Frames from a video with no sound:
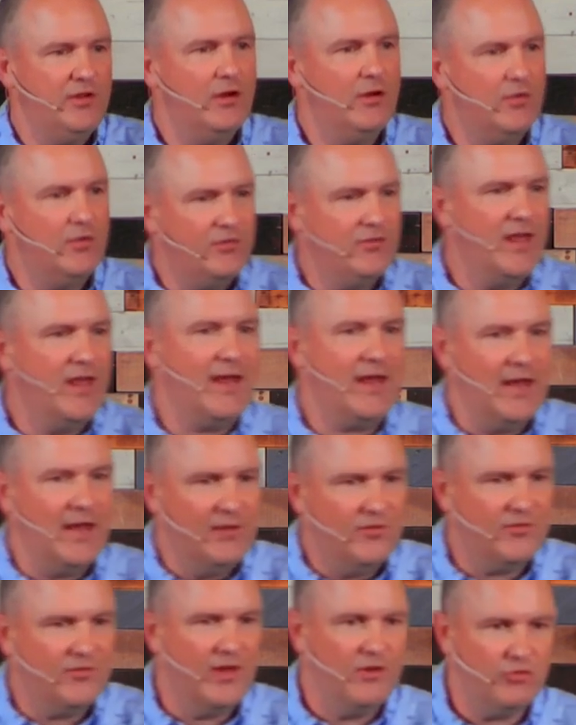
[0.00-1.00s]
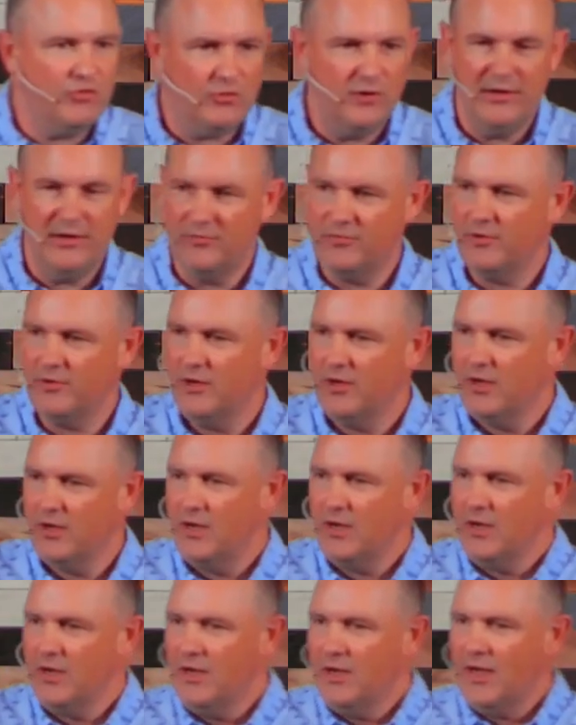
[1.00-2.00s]
years, decades, centuries.
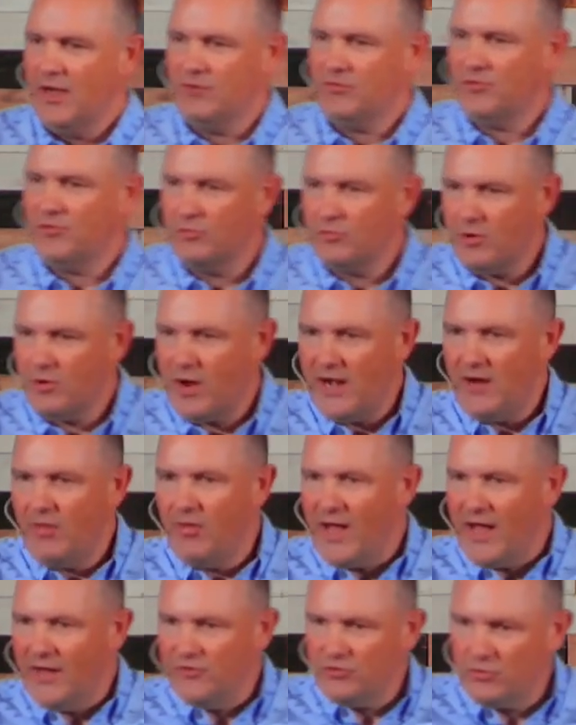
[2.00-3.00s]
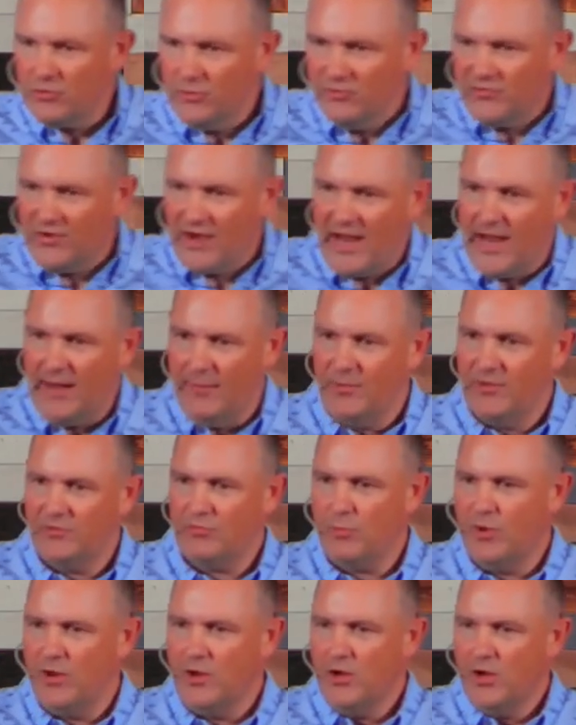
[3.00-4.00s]
That's the chronological time. That's
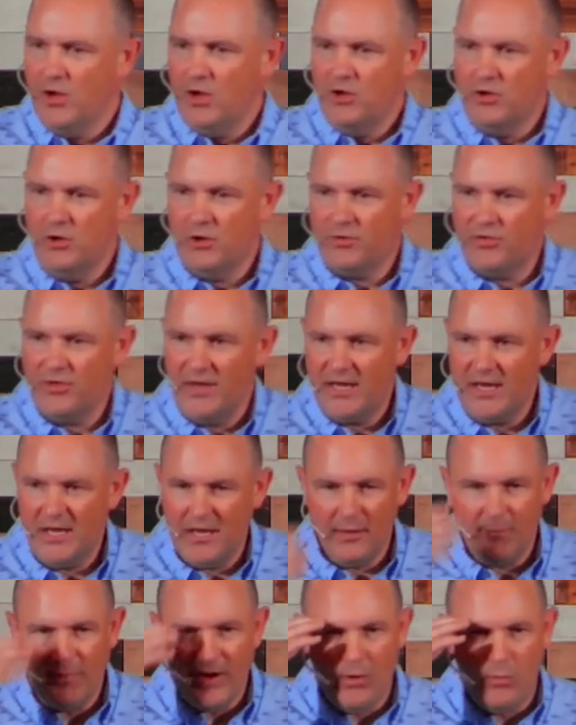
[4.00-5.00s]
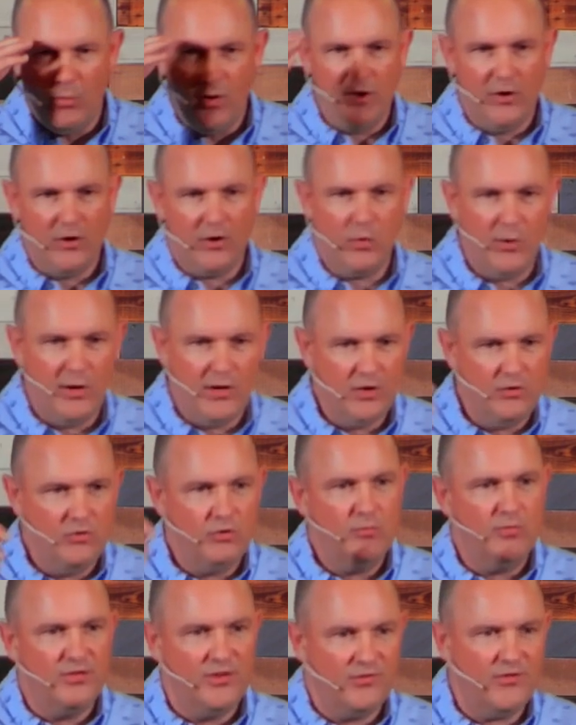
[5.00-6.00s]
what you're thinking about, what you're going to
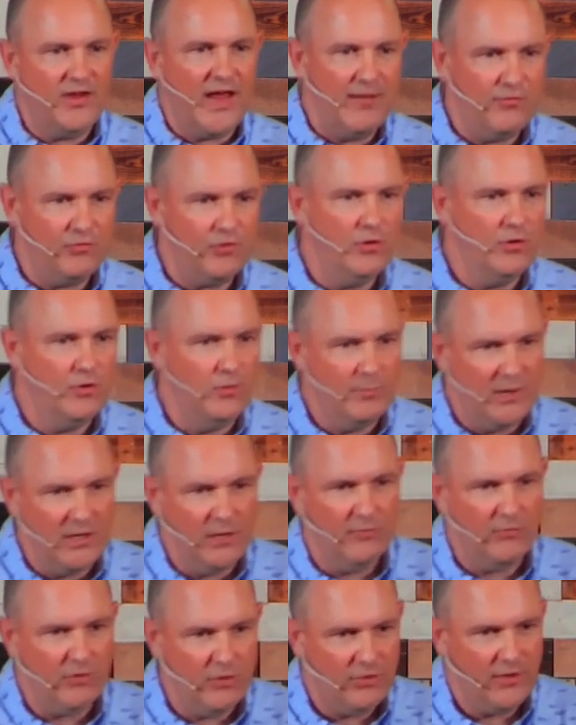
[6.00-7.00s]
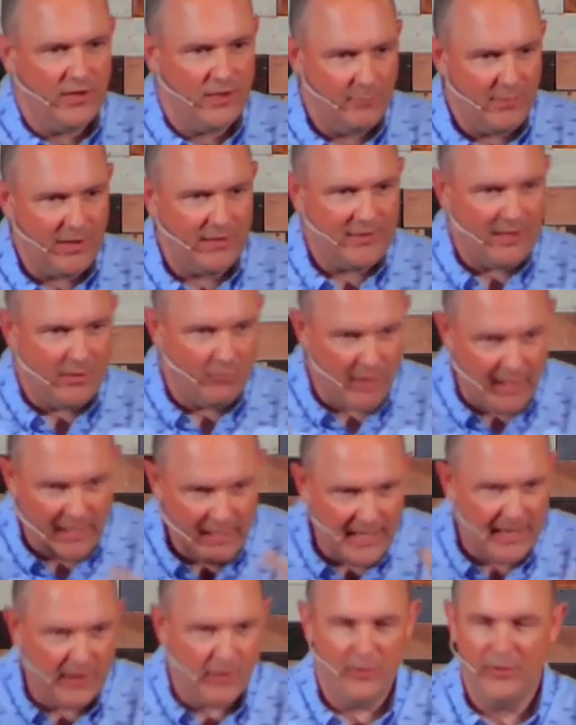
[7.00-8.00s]
do this afternoon. Many of you are thinking about that right
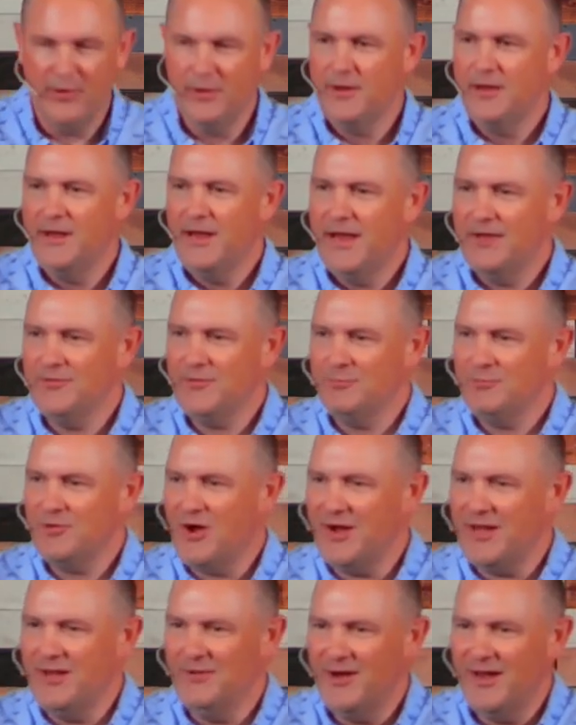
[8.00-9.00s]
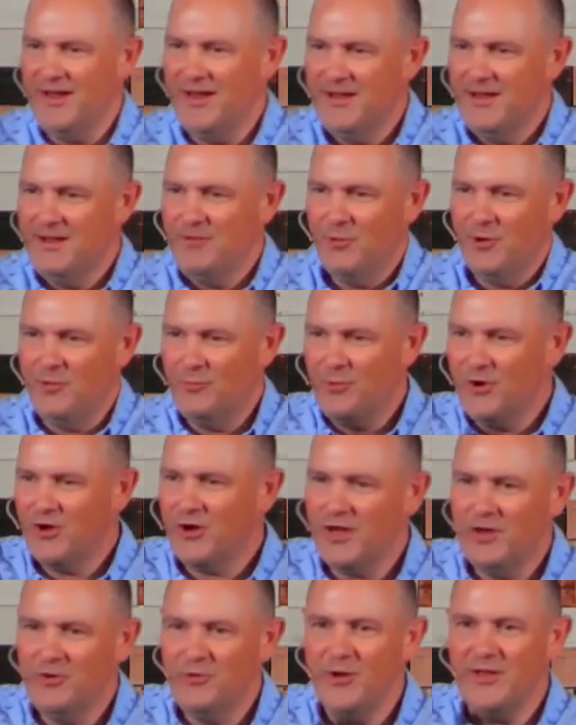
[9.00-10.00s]
now as I'm talking, right? What, what
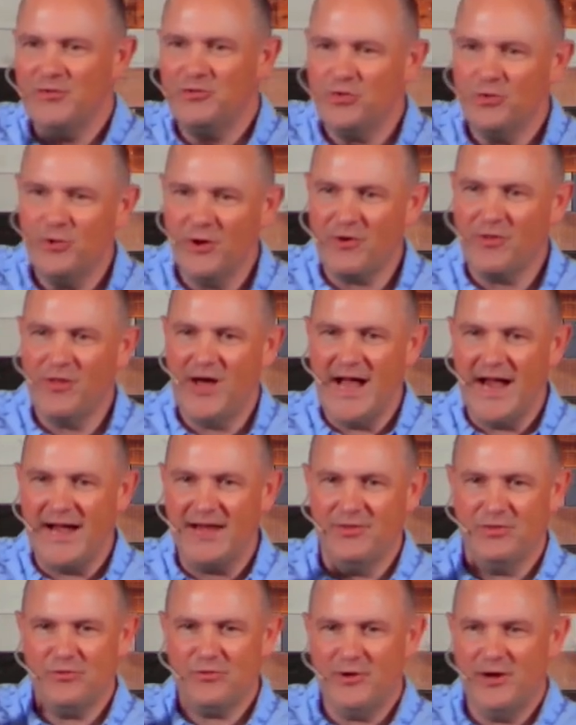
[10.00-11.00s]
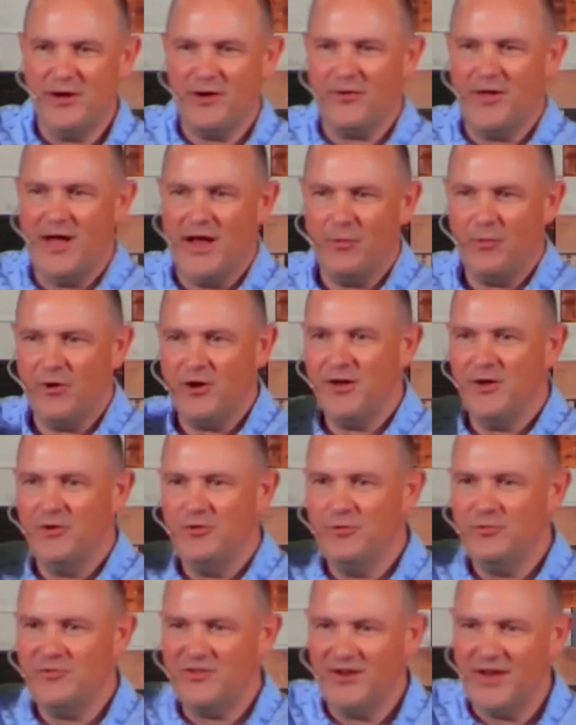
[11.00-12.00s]
you're going to do at 2 o'clock and 3 o'clock, what you're going to
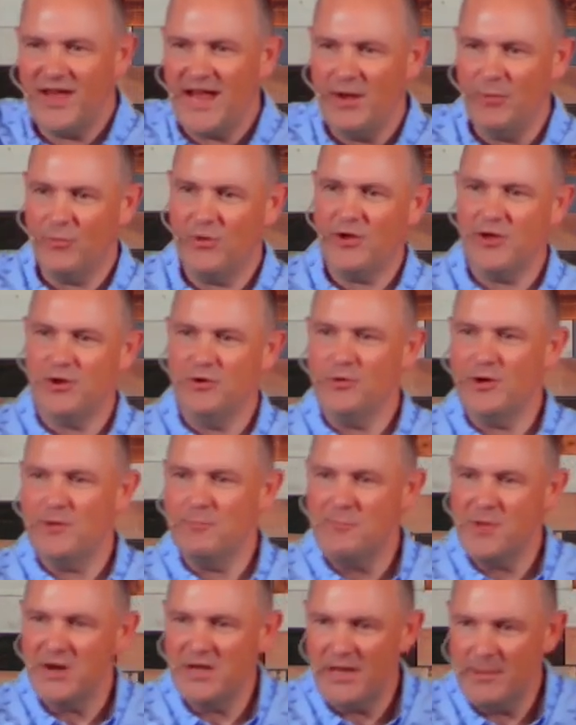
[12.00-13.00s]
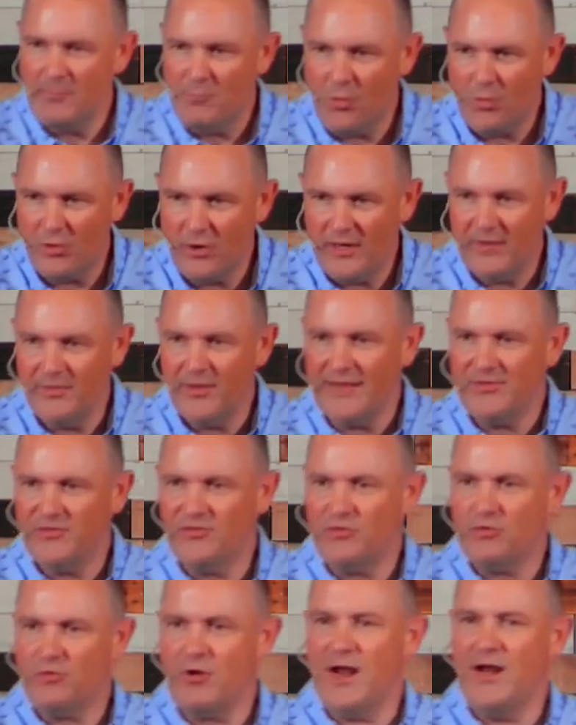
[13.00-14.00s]
do tonight, what you're going to do on Monday morning.
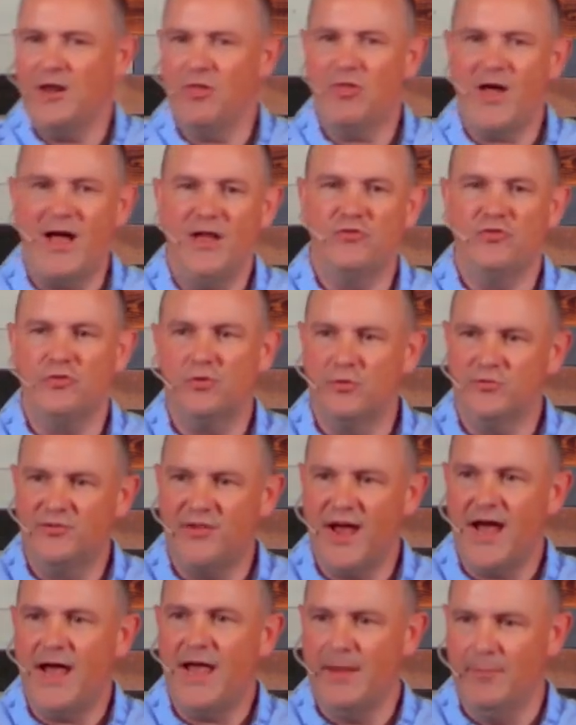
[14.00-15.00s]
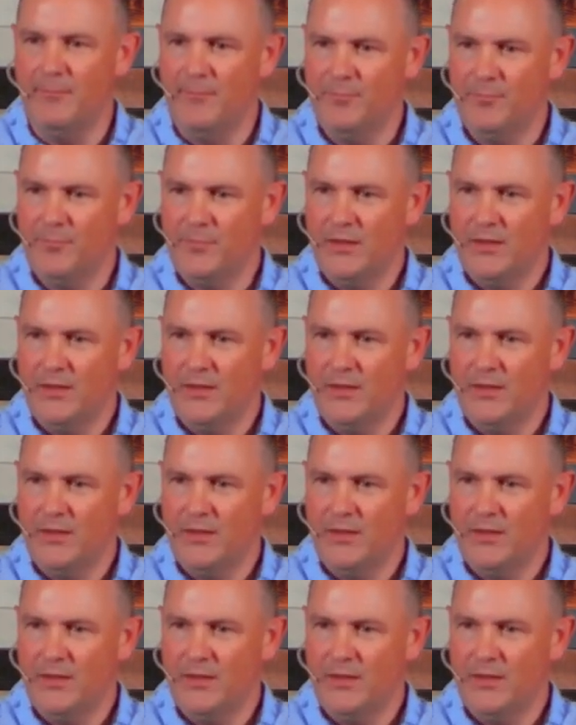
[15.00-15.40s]
That's chronological time.